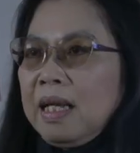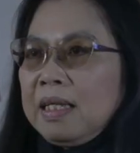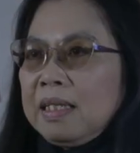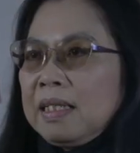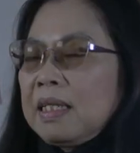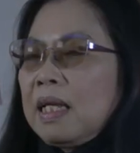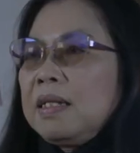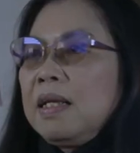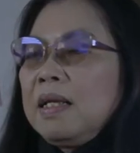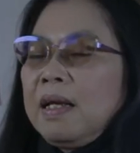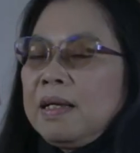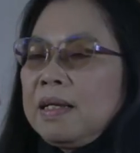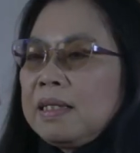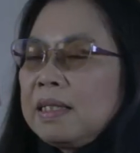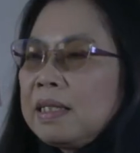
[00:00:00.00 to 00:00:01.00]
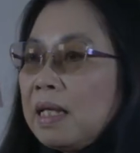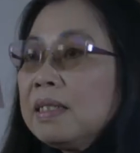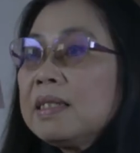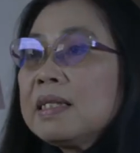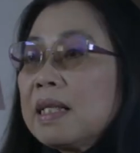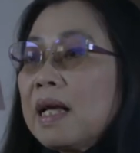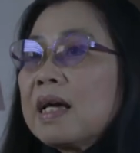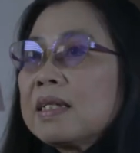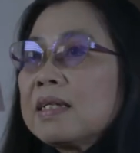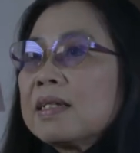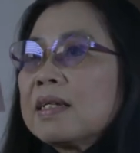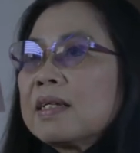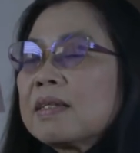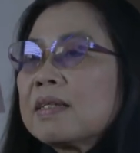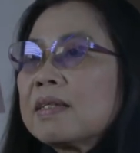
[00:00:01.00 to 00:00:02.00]
sen uh, sensitized
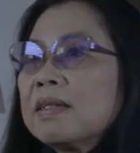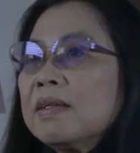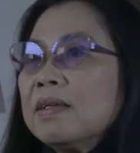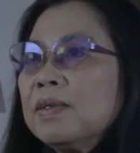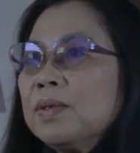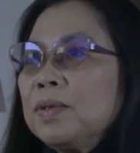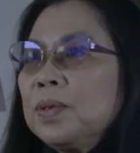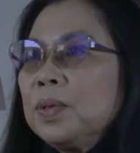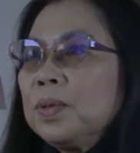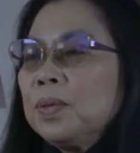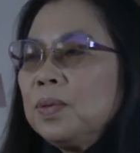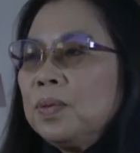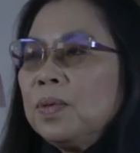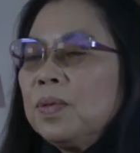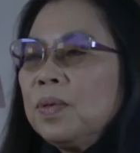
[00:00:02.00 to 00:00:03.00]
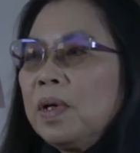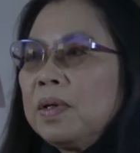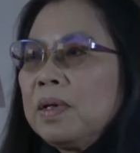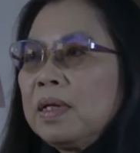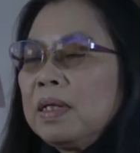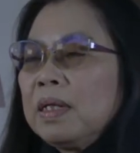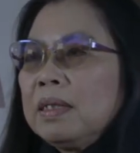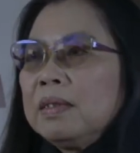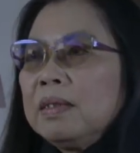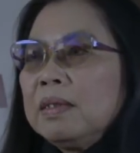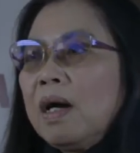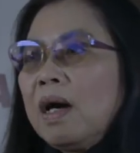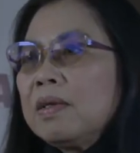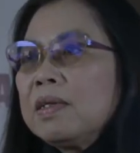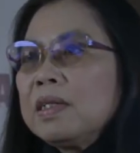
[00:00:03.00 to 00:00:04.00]
us, you know, to
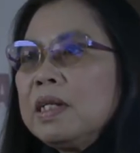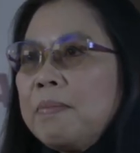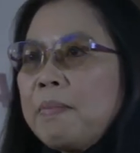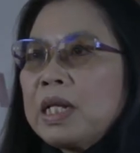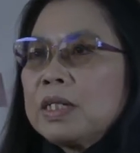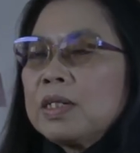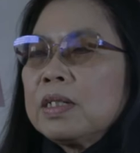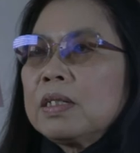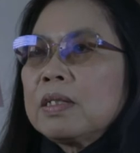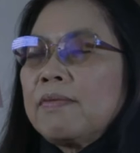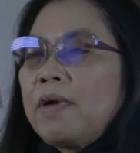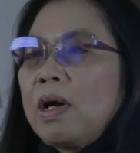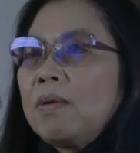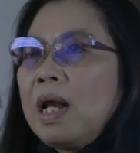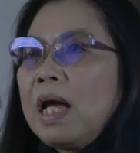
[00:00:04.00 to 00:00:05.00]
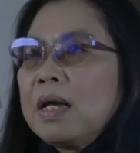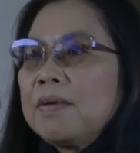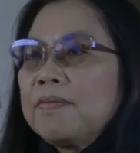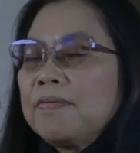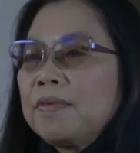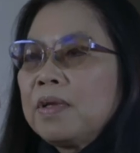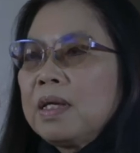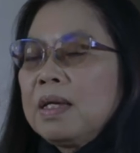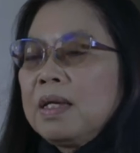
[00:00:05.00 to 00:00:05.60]
other dimensions of our life.